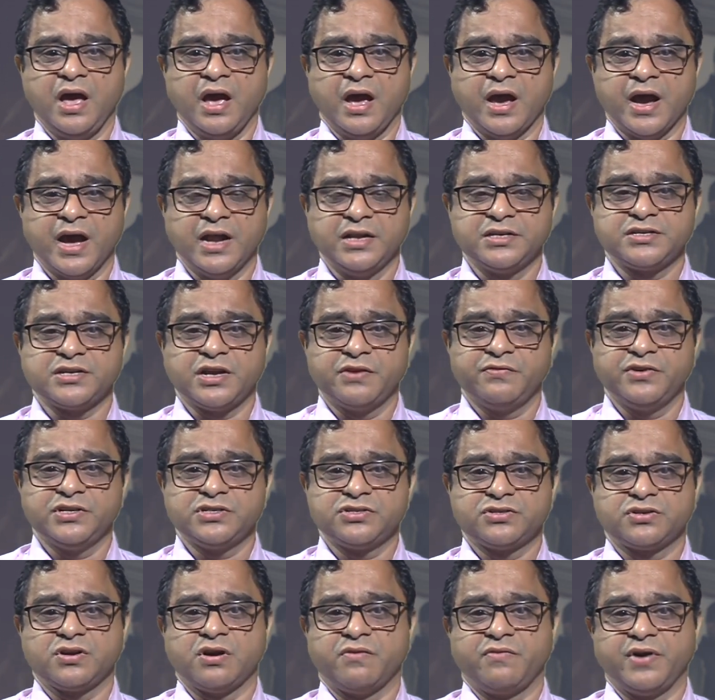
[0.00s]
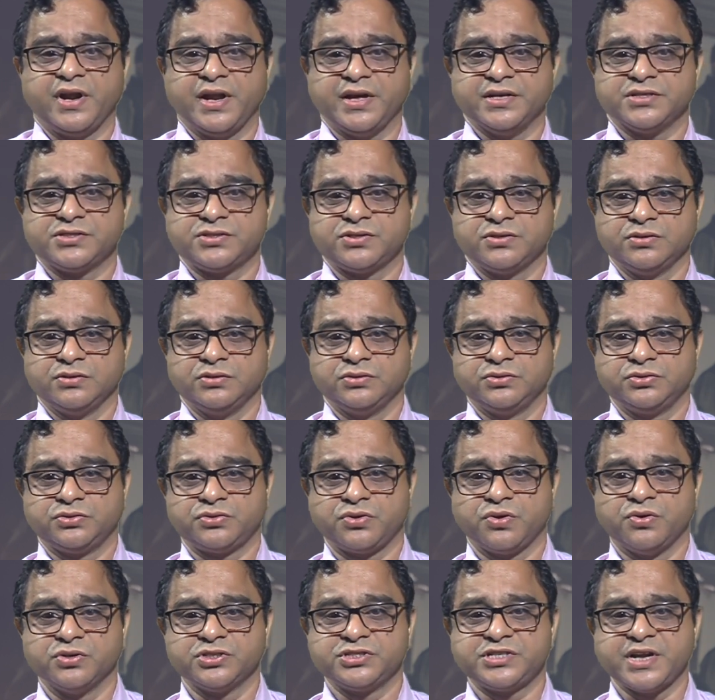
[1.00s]
health service coverage
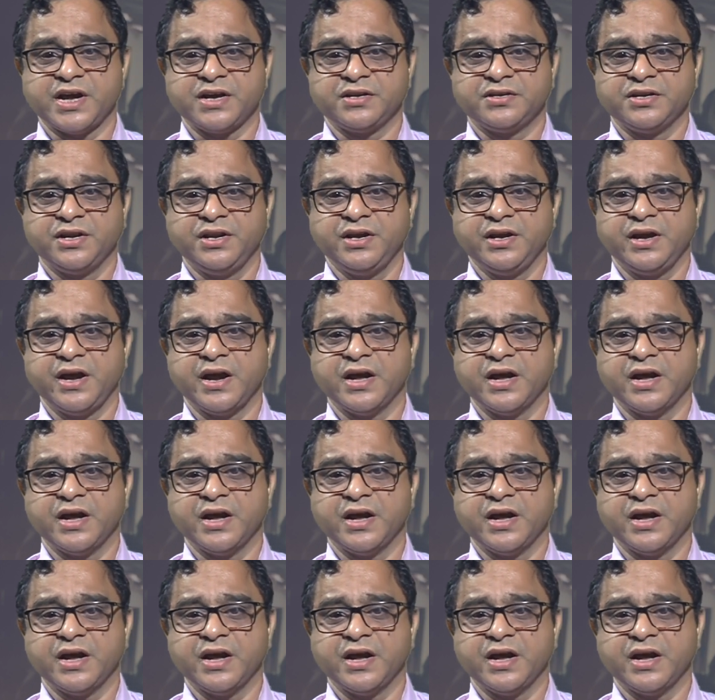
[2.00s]
through strengthening